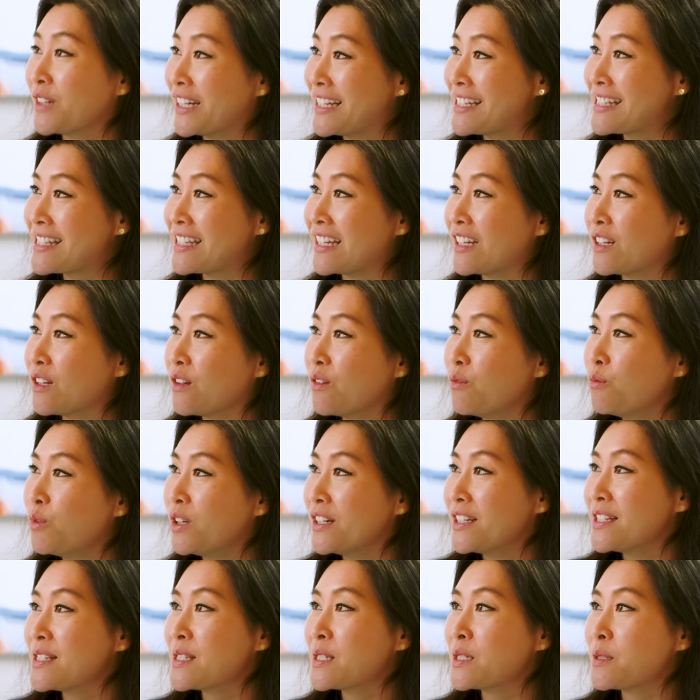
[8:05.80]
Racing.
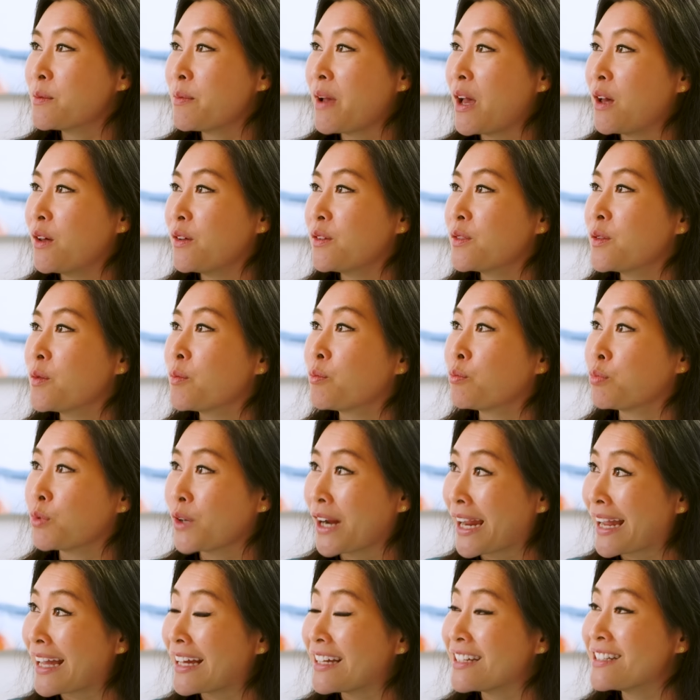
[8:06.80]
What is it about the
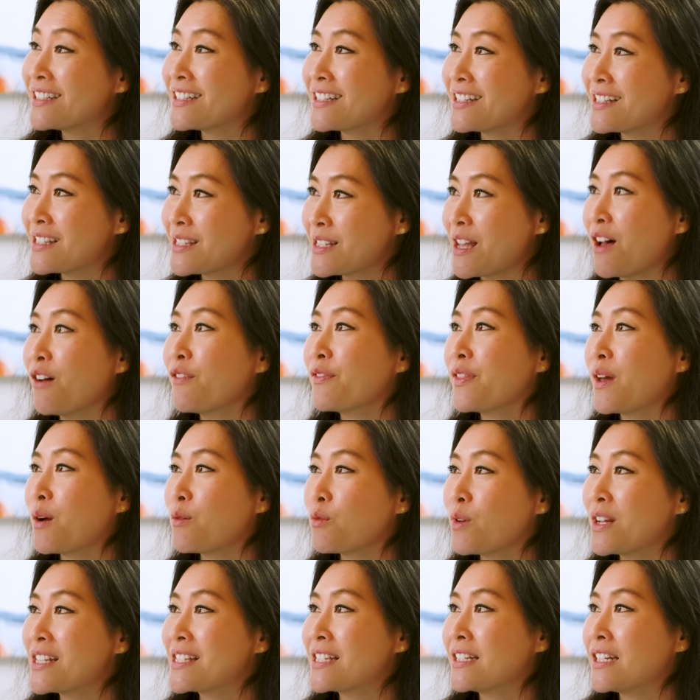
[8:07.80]
brand itself
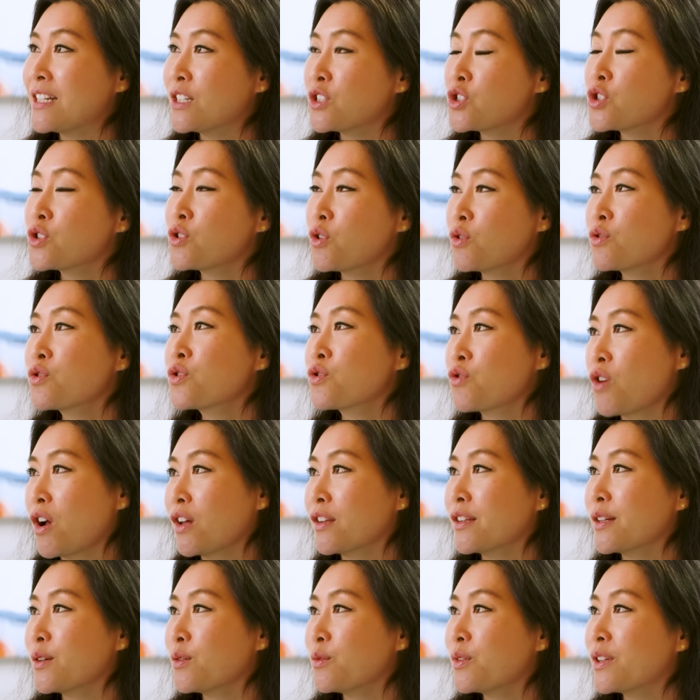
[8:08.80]
that resonates so
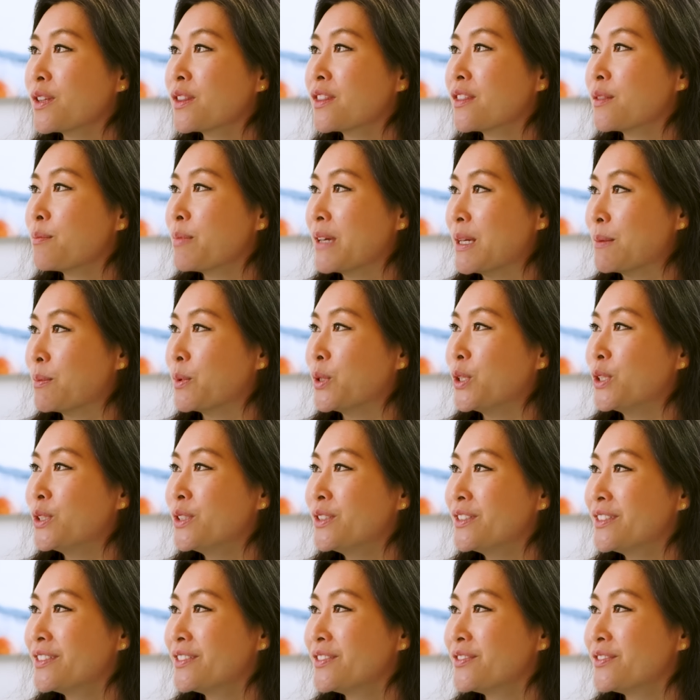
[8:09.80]
strongly with people?